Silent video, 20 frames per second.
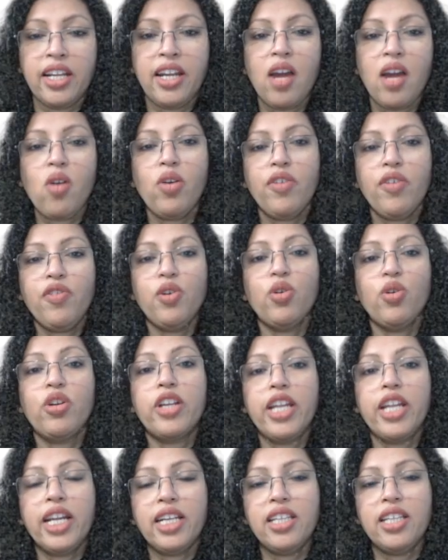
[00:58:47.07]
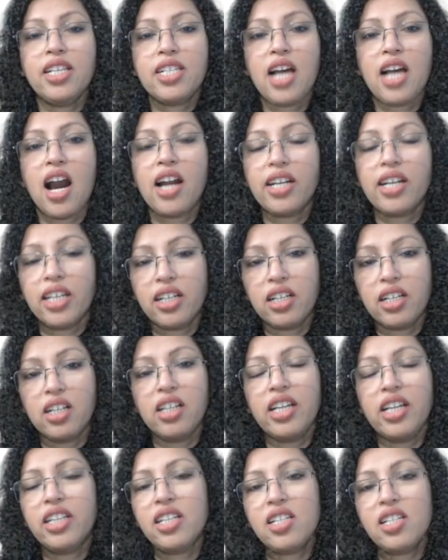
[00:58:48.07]
Now if you read this article,
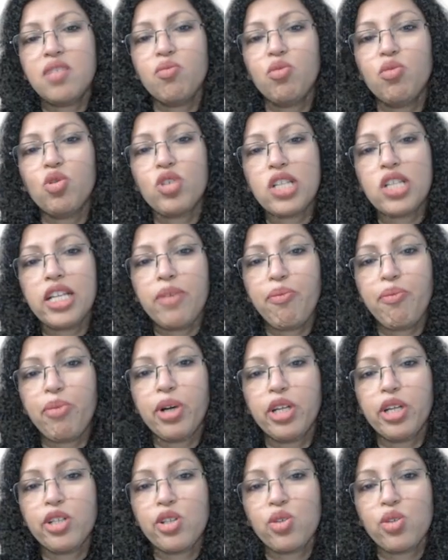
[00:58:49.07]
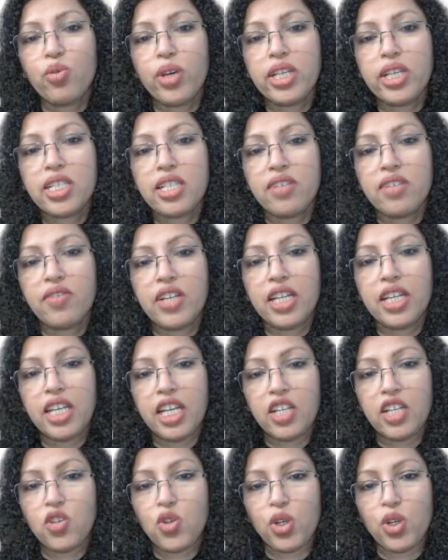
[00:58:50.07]
it is mostly persuasive in
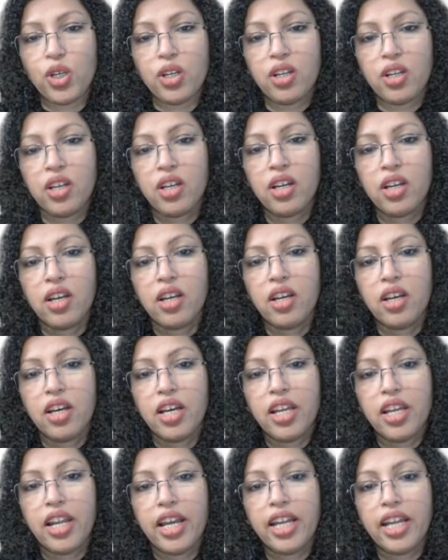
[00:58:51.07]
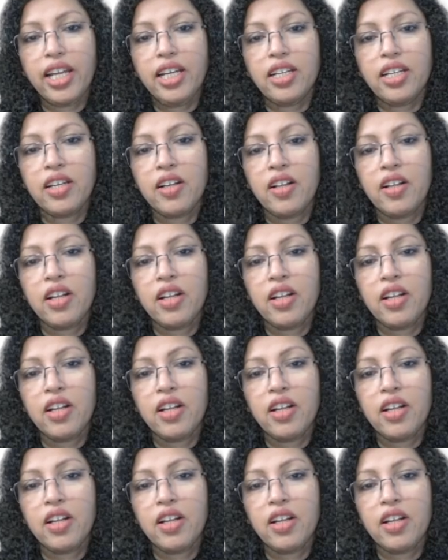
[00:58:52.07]
nature, right?